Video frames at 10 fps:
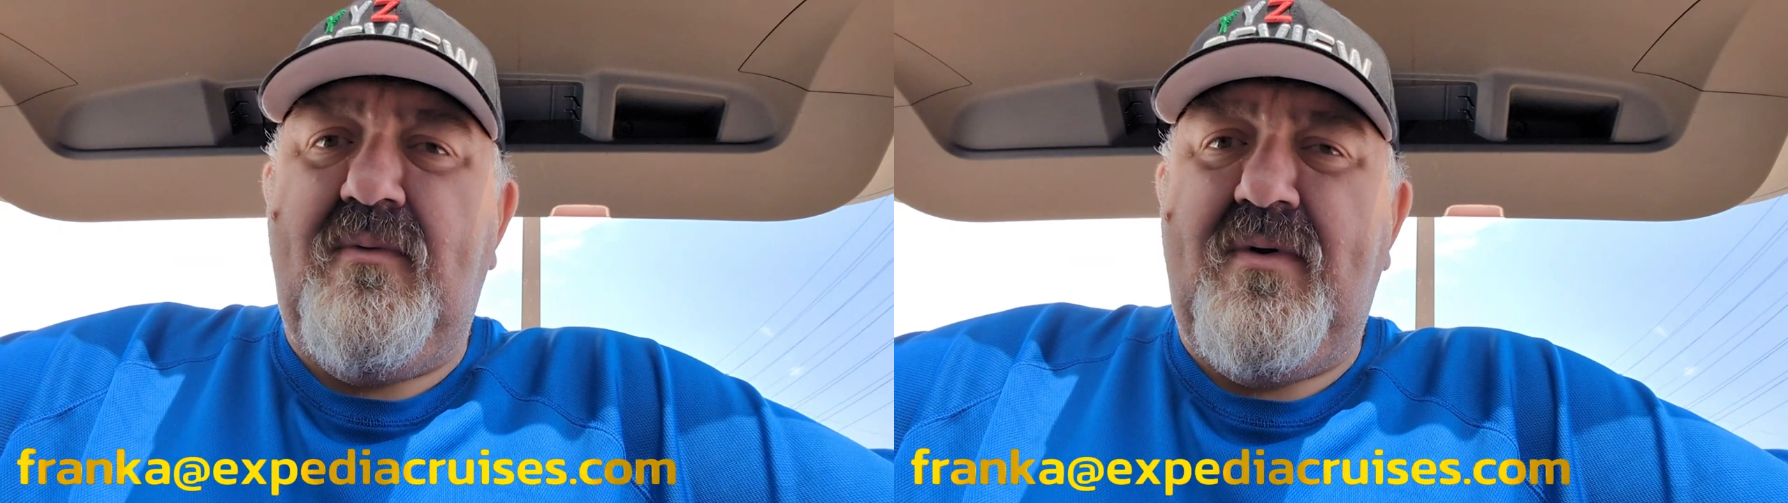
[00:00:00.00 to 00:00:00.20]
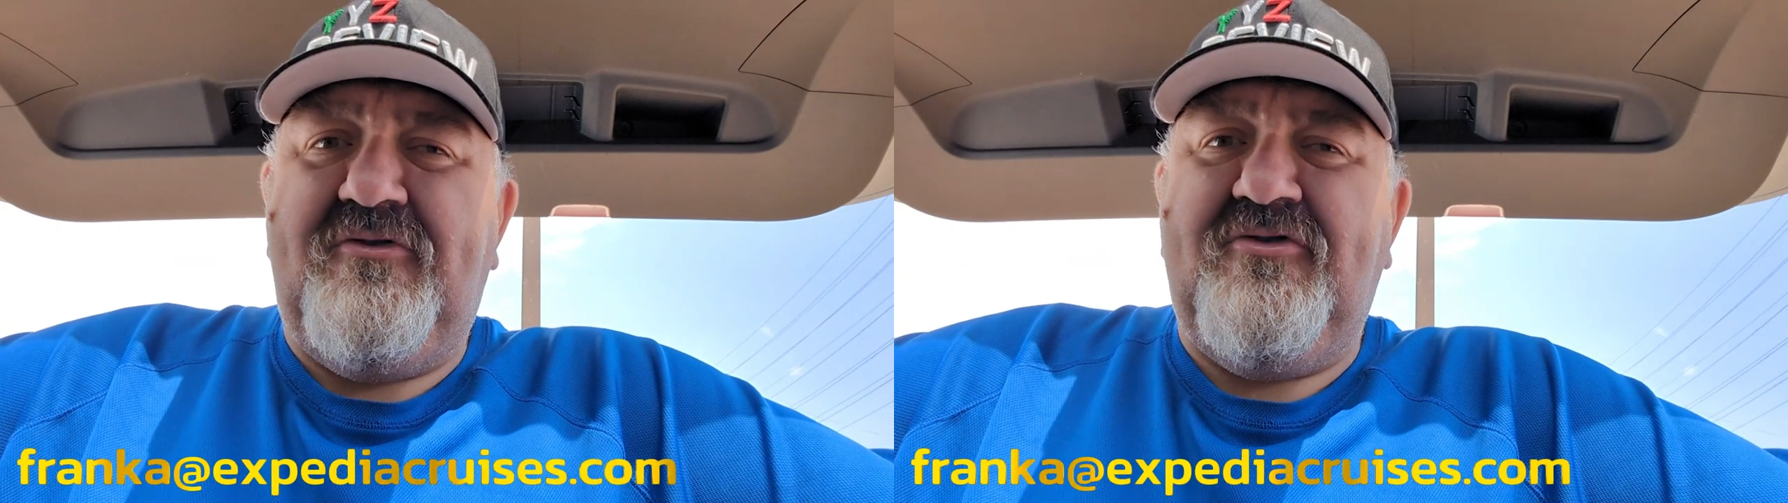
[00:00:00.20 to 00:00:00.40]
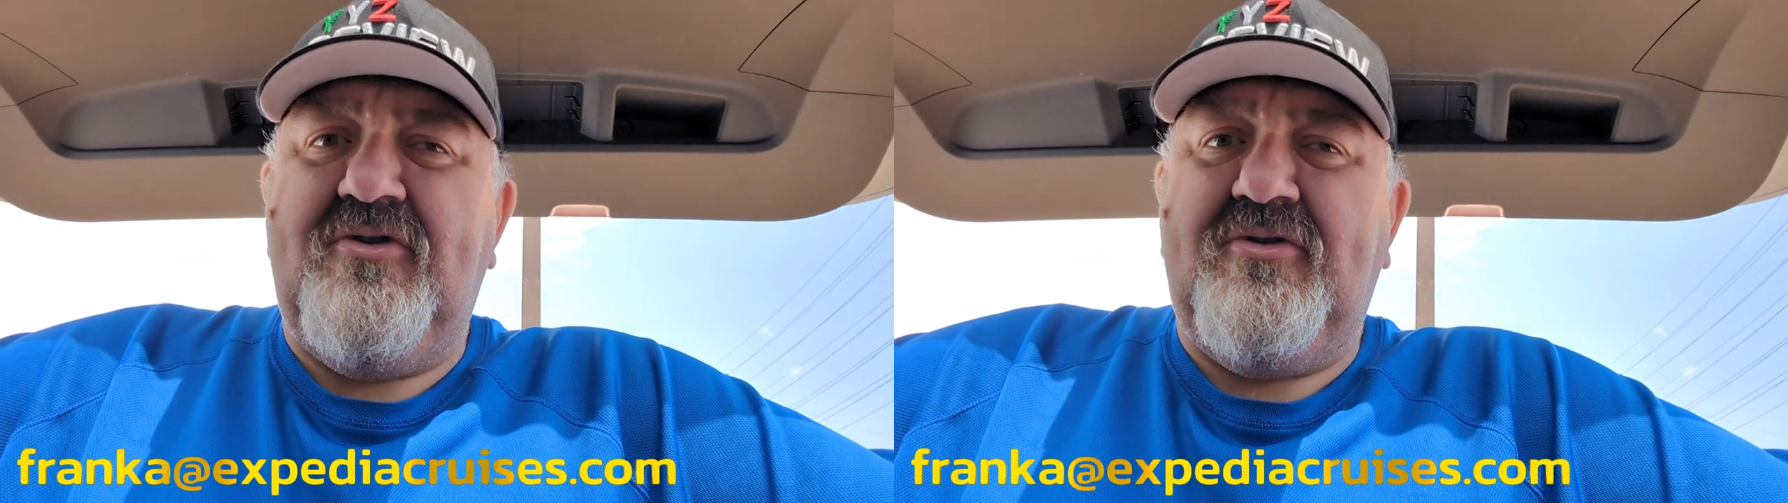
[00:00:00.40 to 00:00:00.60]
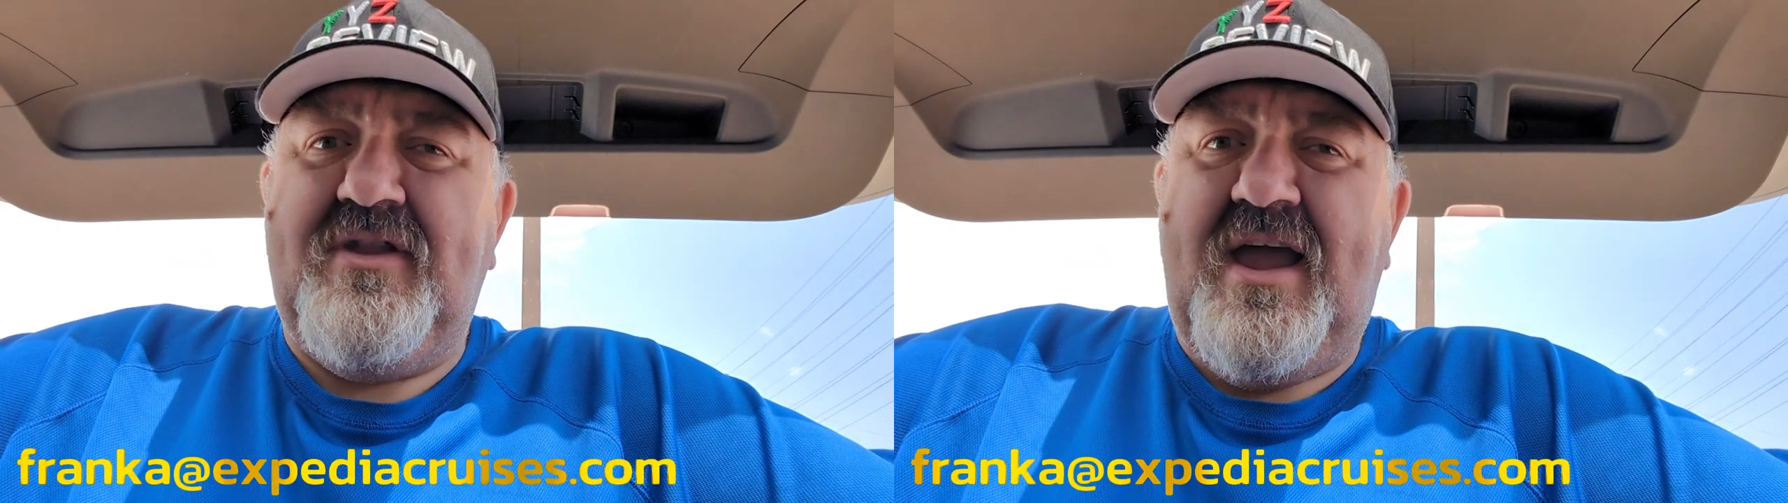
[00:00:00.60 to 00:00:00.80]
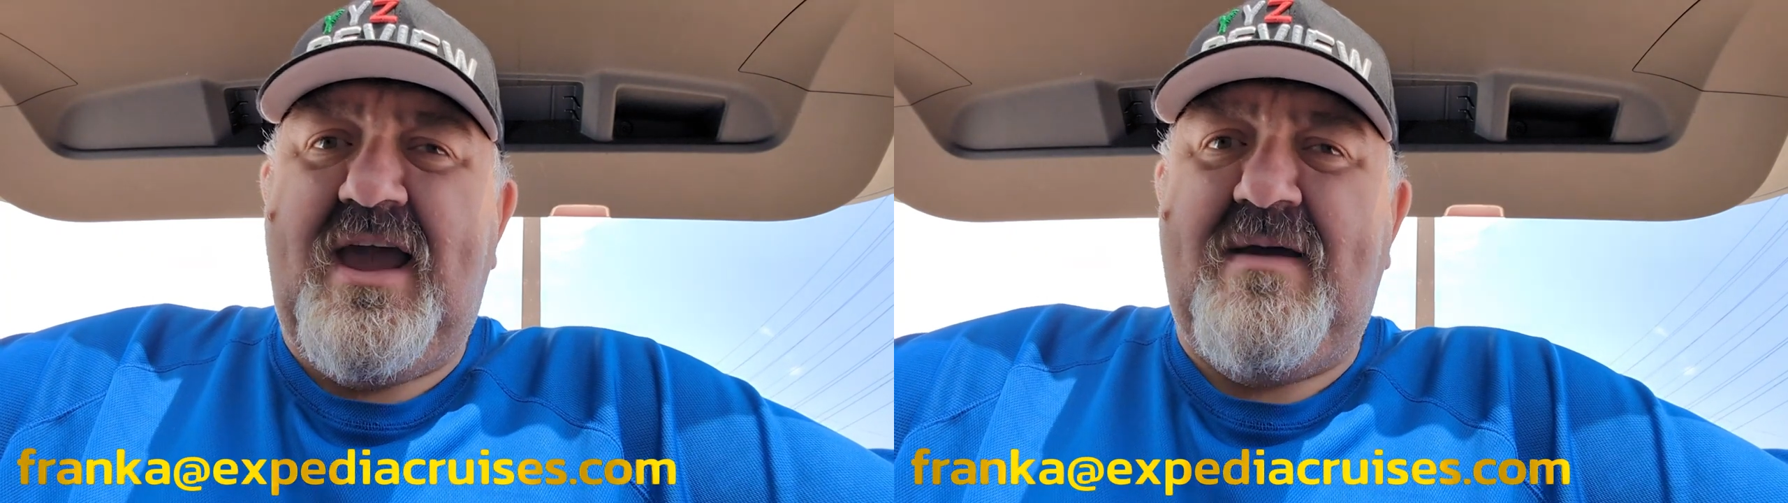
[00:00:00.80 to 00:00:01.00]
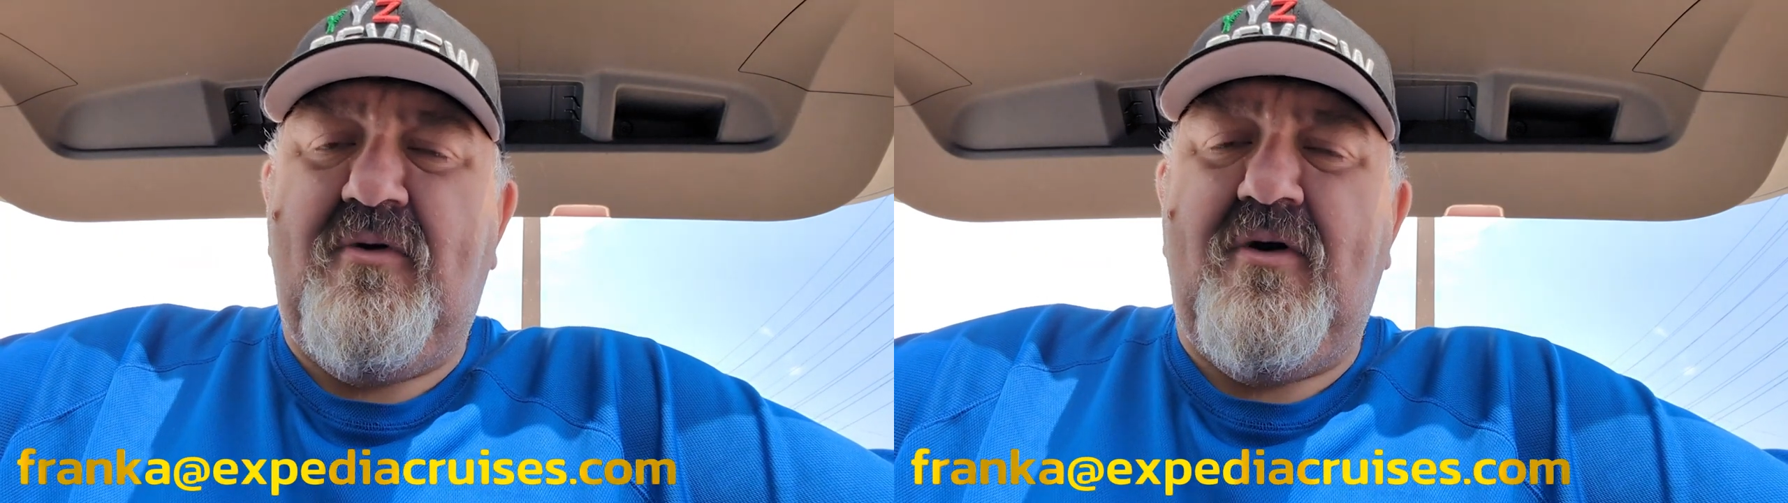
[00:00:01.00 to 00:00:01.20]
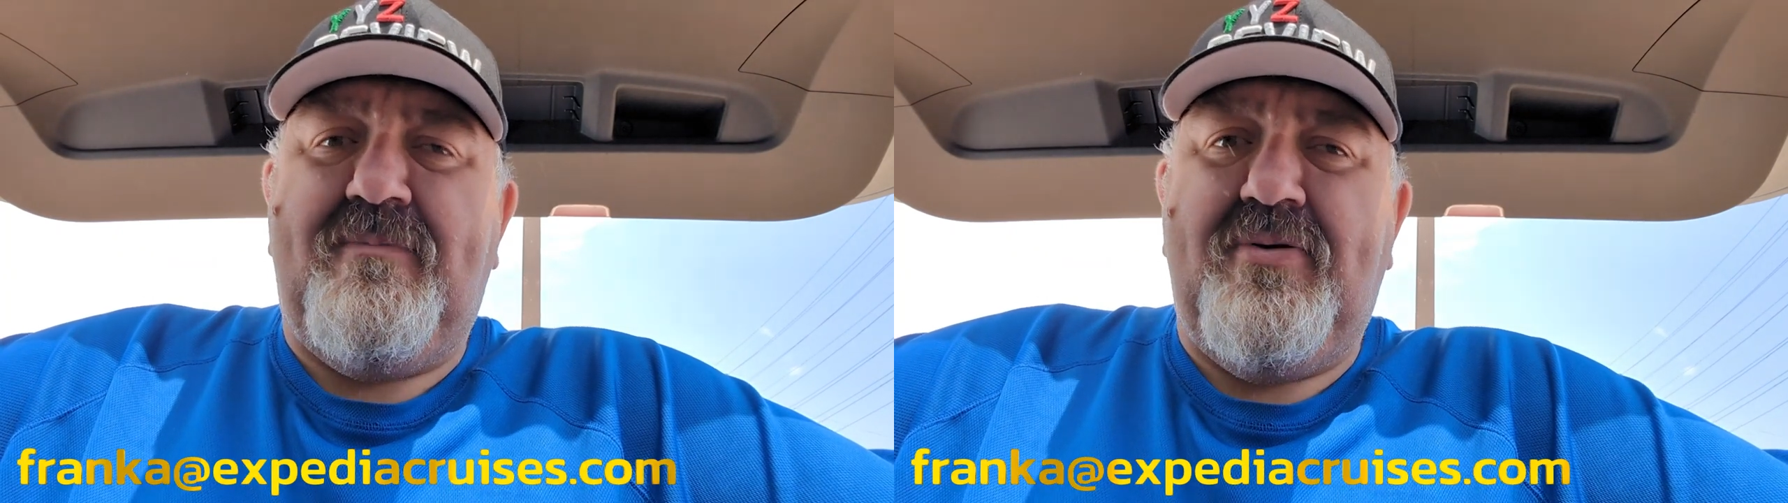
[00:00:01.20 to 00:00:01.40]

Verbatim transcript: original name or